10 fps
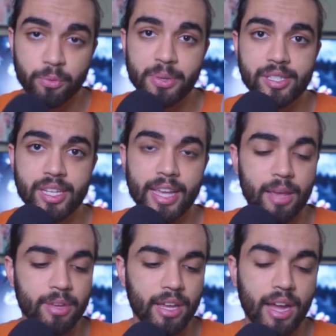For PC
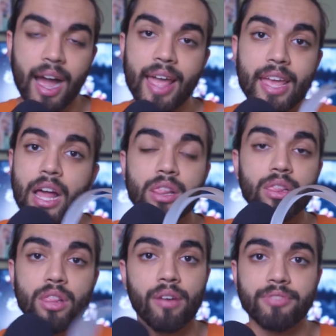gaming, I
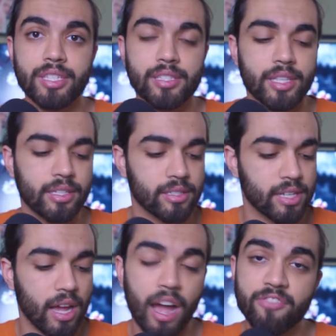love these things.
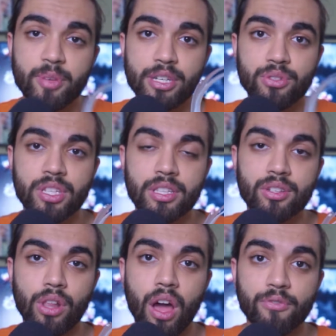I've been using
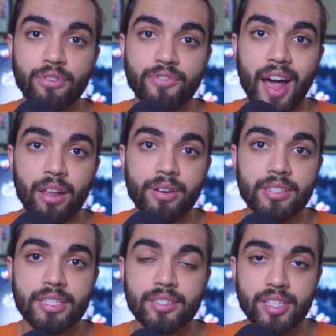these a lot for
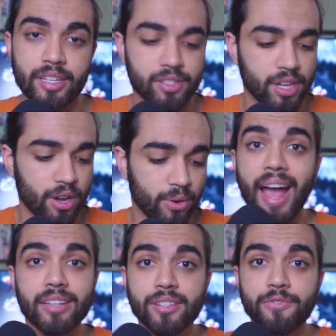Valorant and CSGO, and it
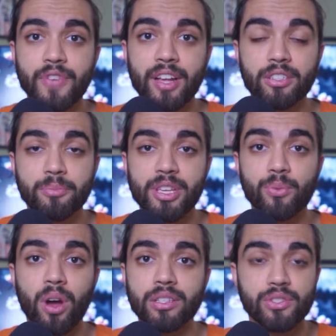hasn't failed me
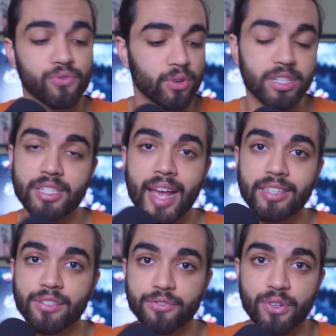once for
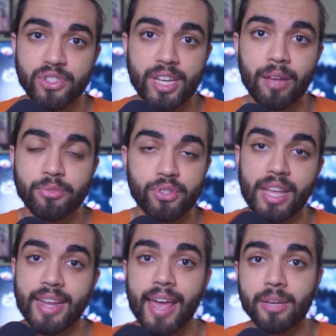detecting footsteps
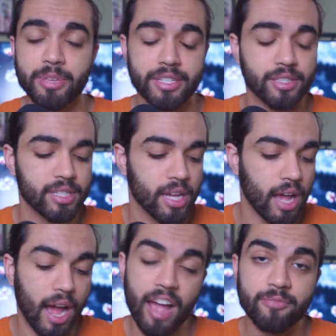and enemies.
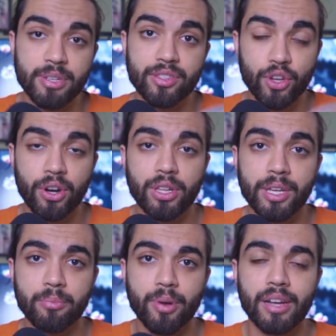I've been thoroughly
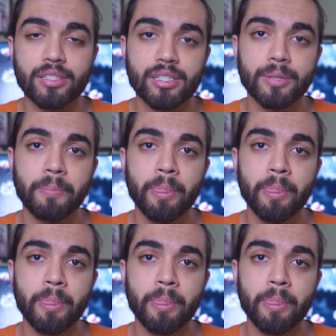impressed.